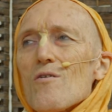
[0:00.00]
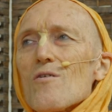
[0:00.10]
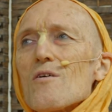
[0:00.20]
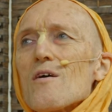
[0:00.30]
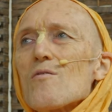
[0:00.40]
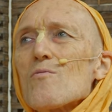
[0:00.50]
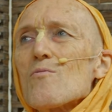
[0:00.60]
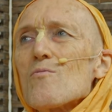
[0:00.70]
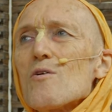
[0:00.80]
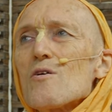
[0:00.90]
or they're
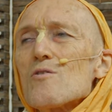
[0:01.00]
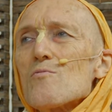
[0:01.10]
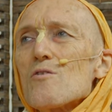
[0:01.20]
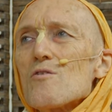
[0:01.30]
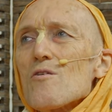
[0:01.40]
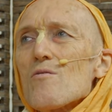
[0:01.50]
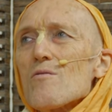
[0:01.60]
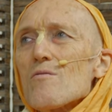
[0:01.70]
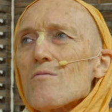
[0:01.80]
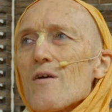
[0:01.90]
words which
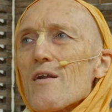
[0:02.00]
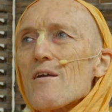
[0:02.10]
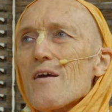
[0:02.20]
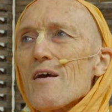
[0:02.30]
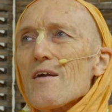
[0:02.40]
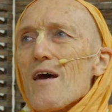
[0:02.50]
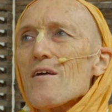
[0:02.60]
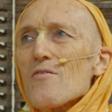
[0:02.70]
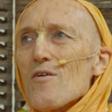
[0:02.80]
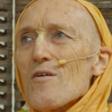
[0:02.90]
don't indicate
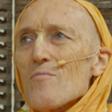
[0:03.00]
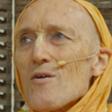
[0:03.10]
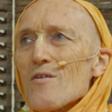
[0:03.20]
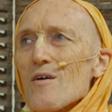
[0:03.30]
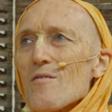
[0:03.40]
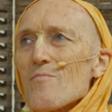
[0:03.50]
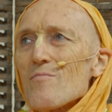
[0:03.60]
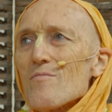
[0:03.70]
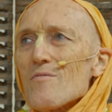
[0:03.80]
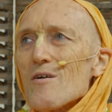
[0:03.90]
anything but they're
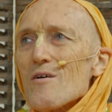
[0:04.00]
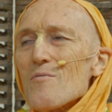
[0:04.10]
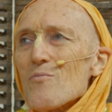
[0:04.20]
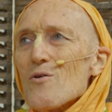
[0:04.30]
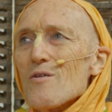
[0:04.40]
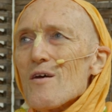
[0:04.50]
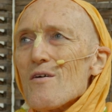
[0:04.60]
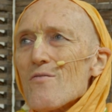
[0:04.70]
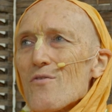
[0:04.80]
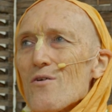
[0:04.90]
put
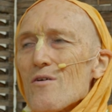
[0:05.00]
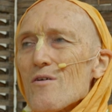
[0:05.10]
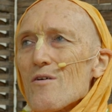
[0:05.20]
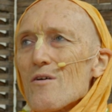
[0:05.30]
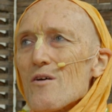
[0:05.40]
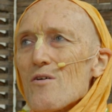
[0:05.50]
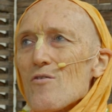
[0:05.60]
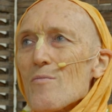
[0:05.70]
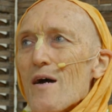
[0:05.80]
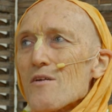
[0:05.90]
there for
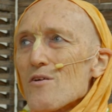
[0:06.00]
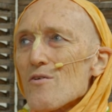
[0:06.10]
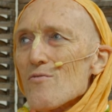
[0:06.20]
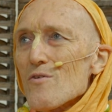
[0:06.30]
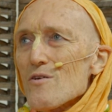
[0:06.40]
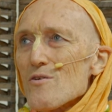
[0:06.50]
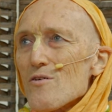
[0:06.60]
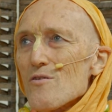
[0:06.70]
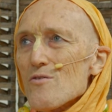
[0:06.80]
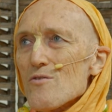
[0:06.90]
grammatical
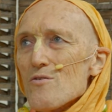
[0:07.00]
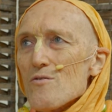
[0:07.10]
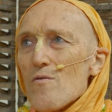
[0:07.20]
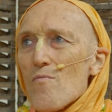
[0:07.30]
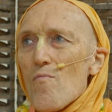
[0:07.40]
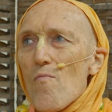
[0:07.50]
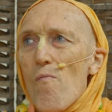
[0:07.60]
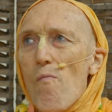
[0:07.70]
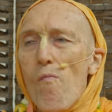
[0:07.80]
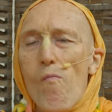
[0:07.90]
reasons.
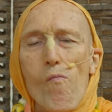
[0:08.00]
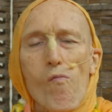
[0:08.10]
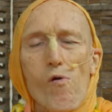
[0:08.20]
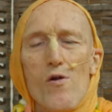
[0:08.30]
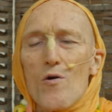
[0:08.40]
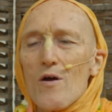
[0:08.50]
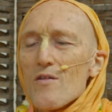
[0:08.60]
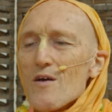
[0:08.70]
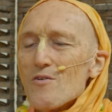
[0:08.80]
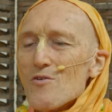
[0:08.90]
We don't
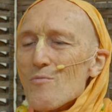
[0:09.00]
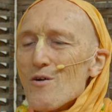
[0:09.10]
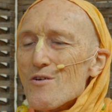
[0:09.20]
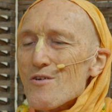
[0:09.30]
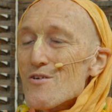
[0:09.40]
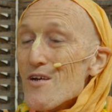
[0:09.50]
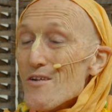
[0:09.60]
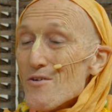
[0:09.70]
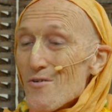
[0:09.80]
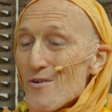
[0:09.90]
get that so much in
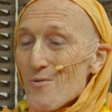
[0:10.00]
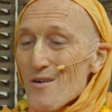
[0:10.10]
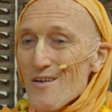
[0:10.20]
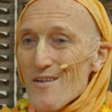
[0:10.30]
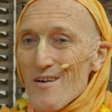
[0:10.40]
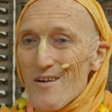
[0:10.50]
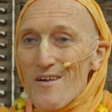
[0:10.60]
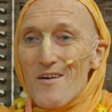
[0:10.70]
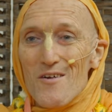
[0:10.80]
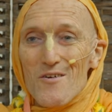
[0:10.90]
Sanskrit, we get that
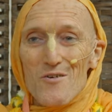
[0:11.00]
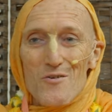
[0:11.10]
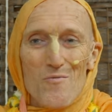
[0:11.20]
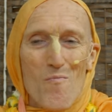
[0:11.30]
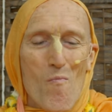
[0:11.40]
in English.